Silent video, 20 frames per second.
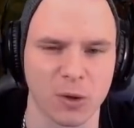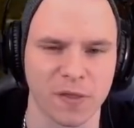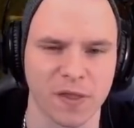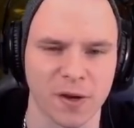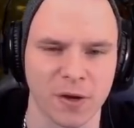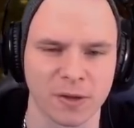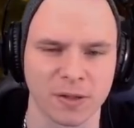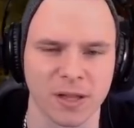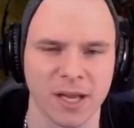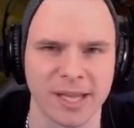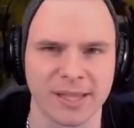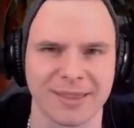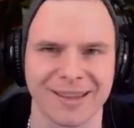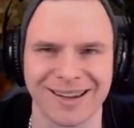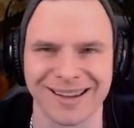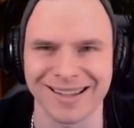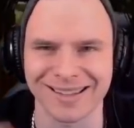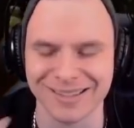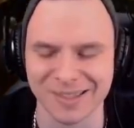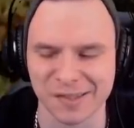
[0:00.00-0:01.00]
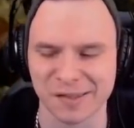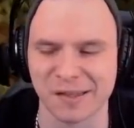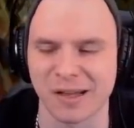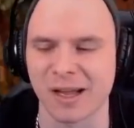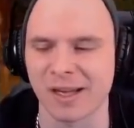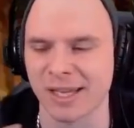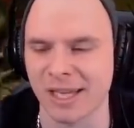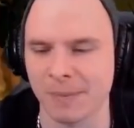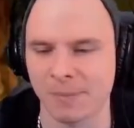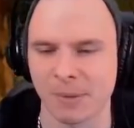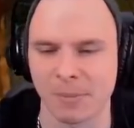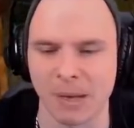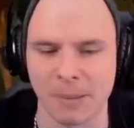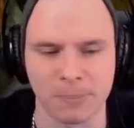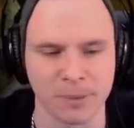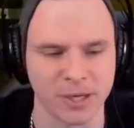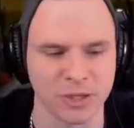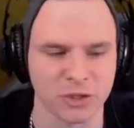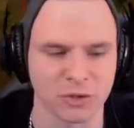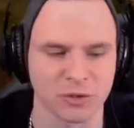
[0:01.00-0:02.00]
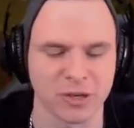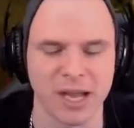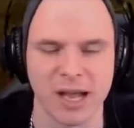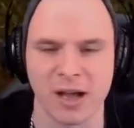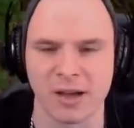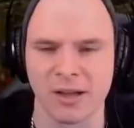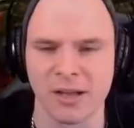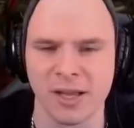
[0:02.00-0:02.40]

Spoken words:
I don't like that. I need to start keeping my pressure out.